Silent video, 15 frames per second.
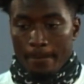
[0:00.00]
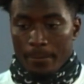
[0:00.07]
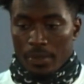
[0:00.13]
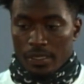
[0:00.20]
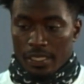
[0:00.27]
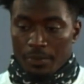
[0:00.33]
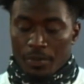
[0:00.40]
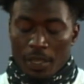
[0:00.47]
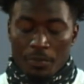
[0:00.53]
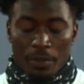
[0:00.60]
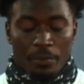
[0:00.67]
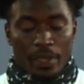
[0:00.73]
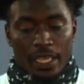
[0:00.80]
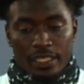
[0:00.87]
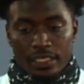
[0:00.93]
them coming
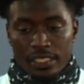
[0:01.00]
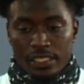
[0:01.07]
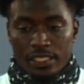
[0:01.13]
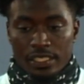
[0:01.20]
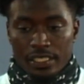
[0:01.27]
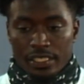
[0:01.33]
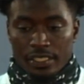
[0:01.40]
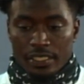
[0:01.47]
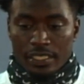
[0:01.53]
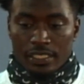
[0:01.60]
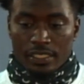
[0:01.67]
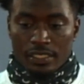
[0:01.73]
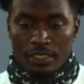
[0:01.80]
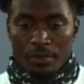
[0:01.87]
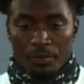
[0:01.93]
back this year
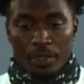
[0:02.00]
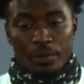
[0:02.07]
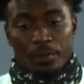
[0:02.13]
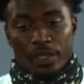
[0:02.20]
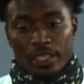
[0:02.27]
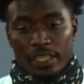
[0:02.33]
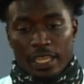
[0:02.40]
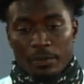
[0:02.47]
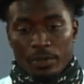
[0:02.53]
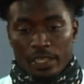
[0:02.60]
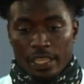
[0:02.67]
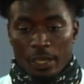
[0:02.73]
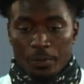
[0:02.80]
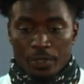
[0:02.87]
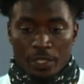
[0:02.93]
and me being able to
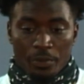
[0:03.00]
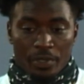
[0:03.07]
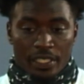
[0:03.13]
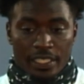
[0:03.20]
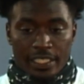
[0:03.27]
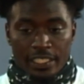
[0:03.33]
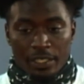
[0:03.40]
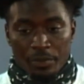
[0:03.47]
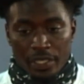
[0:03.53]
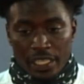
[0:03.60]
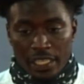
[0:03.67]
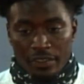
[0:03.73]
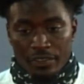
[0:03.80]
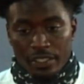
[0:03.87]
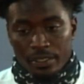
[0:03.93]
help them and lead them and
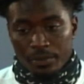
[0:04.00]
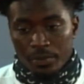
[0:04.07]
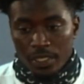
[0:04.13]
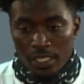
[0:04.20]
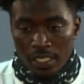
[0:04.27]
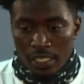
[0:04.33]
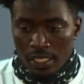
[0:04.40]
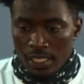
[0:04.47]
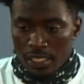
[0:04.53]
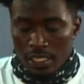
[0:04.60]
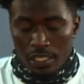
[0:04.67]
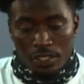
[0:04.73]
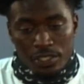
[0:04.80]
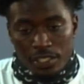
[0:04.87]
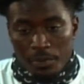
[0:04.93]
give them, you
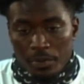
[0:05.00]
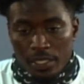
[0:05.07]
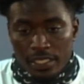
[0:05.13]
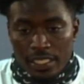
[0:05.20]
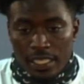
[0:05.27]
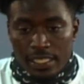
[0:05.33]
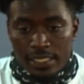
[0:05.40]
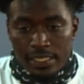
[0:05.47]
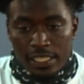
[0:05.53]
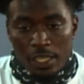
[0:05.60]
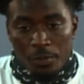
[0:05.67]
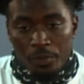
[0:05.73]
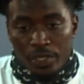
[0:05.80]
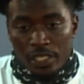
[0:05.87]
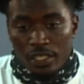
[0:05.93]
know, some of the things that's
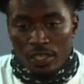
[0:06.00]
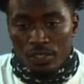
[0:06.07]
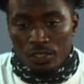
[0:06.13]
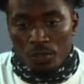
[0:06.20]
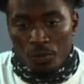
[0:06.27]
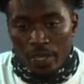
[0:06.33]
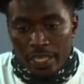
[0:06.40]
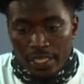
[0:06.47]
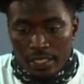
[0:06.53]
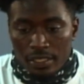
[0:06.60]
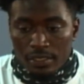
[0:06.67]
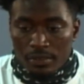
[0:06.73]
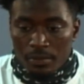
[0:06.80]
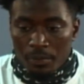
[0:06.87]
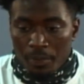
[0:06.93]
helped me along the way and
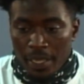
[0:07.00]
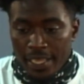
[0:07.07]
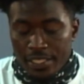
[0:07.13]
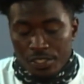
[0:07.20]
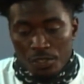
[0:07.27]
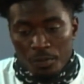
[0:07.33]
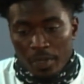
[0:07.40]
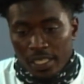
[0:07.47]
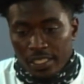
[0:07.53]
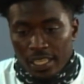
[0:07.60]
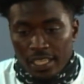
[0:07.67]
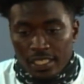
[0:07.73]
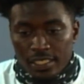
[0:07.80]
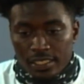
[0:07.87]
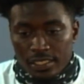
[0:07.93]
pass on my
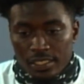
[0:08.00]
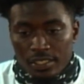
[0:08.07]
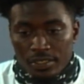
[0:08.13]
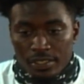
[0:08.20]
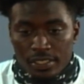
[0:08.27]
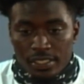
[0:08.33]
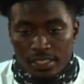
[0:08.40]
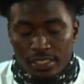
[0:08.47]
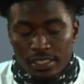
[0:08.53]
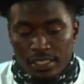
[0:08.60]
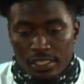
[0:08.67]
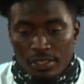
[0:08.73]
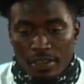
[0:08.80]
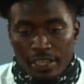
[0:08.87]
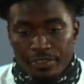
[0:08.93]
knowledge, you know, it's
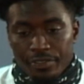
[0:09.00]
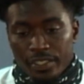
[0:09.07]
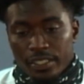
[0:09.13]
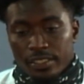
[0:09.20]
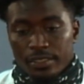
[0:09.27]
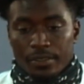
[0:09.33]
a great feeling.